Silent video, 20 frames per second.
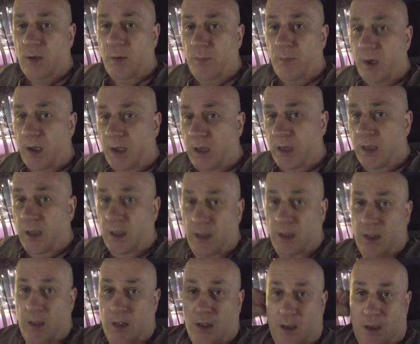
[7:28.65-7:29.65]
on my
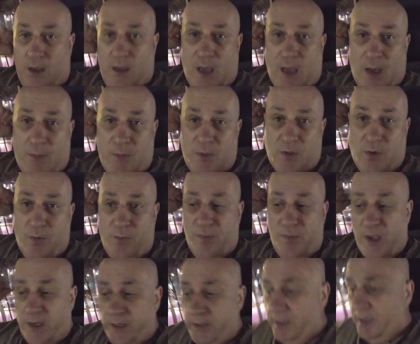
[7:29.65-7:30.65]
Amazon
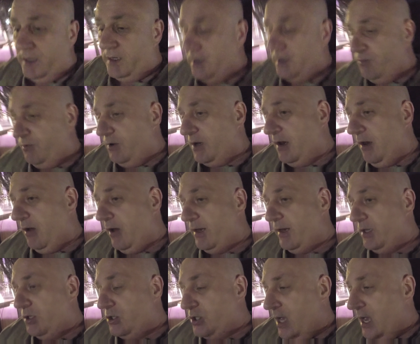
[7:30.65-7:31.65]
Basics
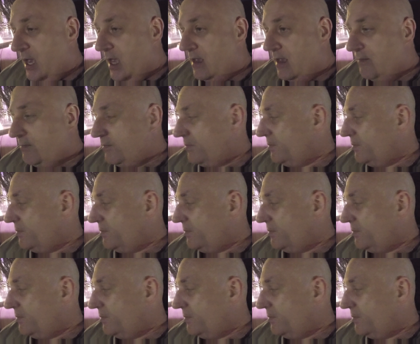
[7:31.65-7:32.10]
reclining chair.